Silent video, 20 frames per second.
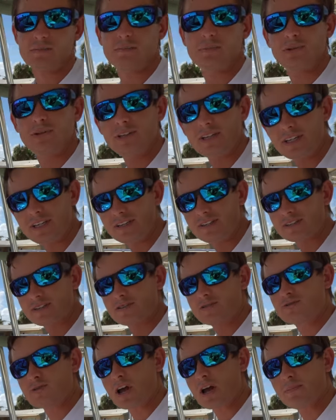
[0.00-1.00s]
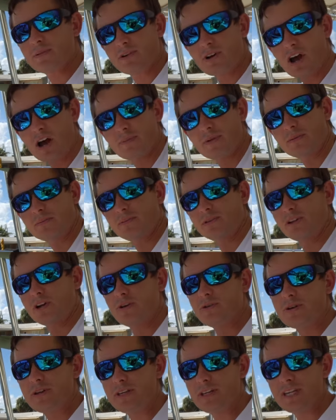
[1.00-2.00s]
Please drop a comment
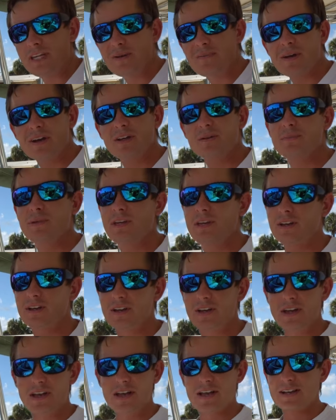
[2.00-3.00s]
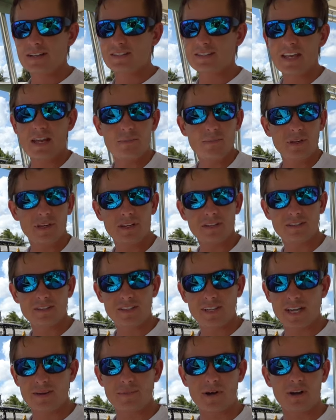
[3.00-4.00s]
below, email me, send me a
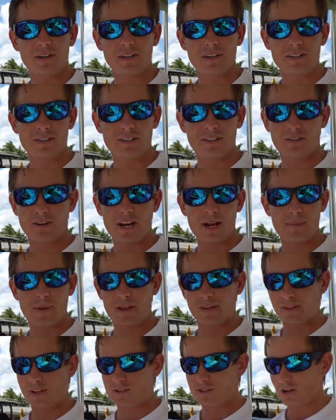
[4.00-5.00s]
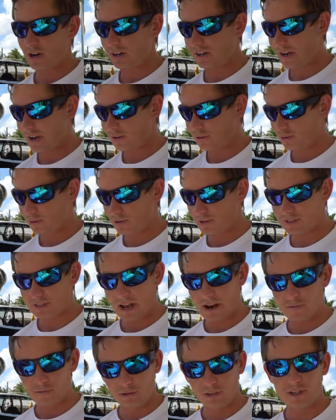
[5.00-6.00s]
DM on Instagram at Land Shark Outdoors.
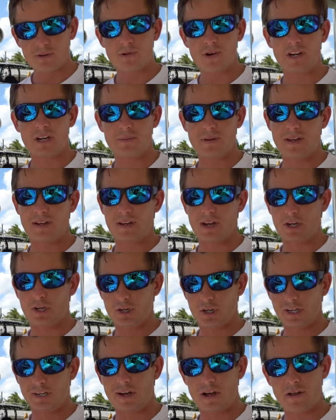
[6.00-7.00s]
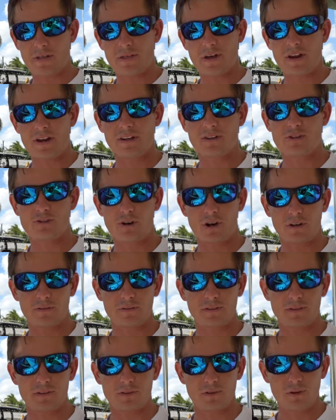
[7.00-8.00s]
I really want to make a good, authentic shark
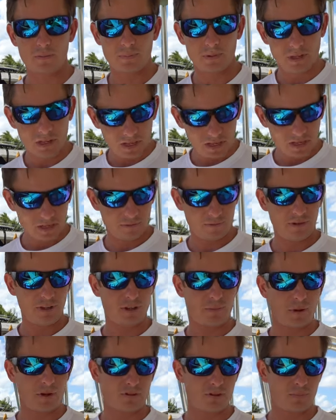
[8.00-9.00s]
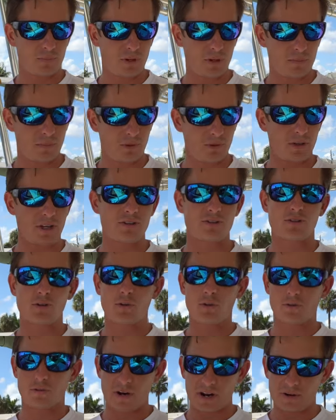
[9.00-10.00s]
fin soup, feed a bunch of people, and
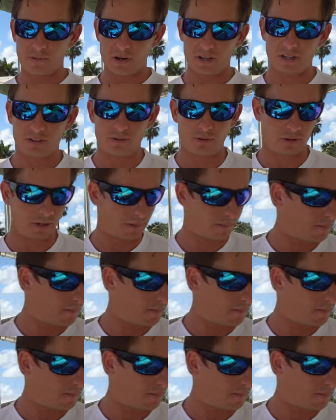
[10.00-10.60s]
show the right way to do it.